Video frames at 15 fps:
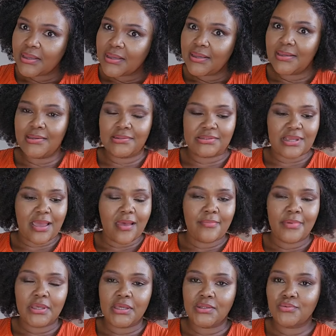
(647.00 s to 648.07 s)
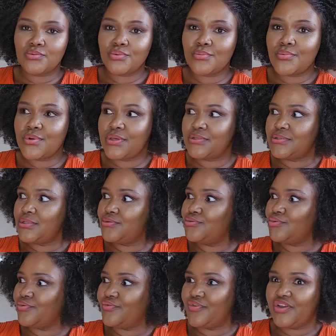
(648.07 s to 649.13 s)
he is coming into his
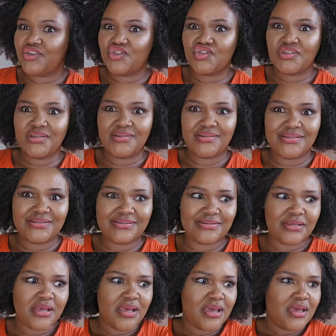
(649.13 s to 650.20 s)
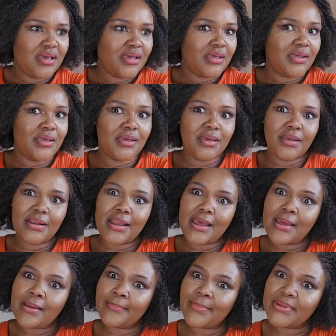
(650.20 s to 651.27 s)
into fashion he's
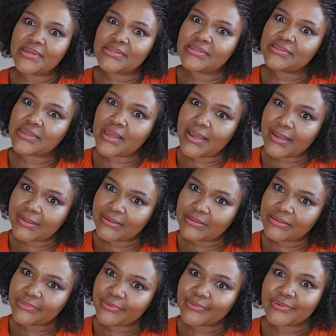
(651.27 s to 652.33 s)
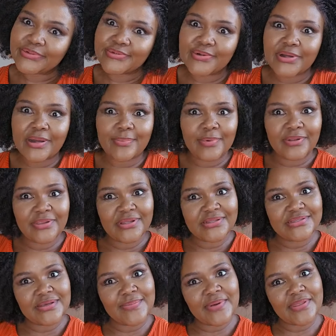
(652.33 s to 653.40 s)
Hela Ambassad. We'll talk about that
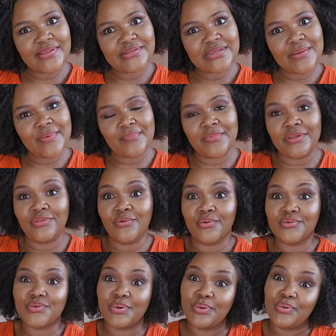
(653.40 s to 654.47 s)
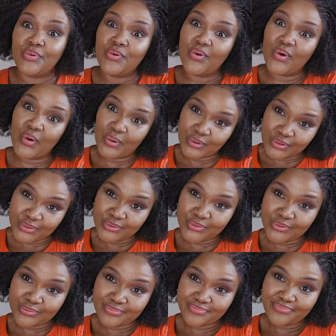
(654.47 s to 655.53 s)
some other time. I mean, those who know Chudu.
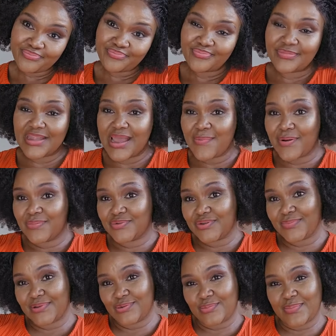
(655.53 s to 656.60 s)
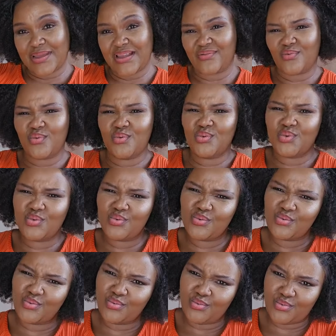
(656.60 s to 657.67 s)
Now, I'm sure bazuma
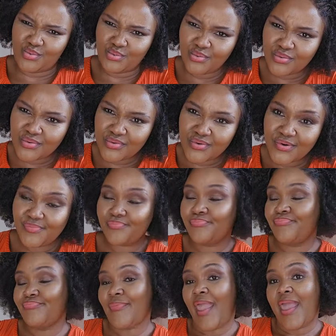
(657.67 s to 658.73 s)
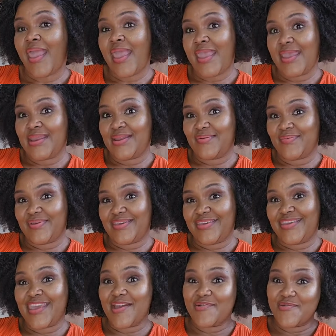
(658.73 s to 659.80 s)
Chudu. Oh, anyway,
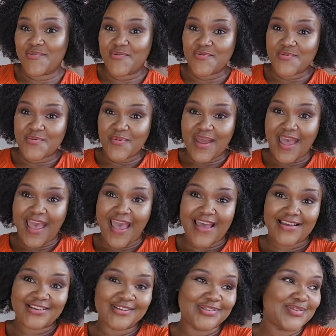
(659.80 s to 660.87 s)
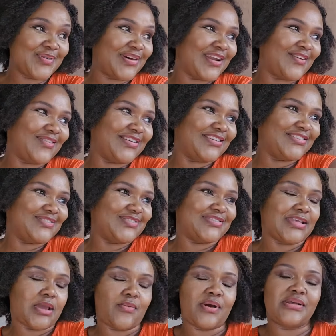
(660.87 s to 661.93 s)
cool. Also, what I wanted to
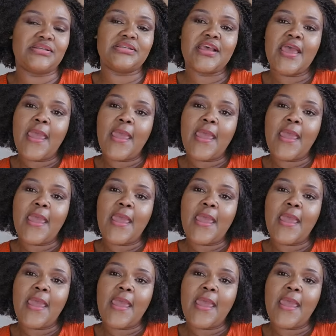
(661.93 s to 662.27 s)
say was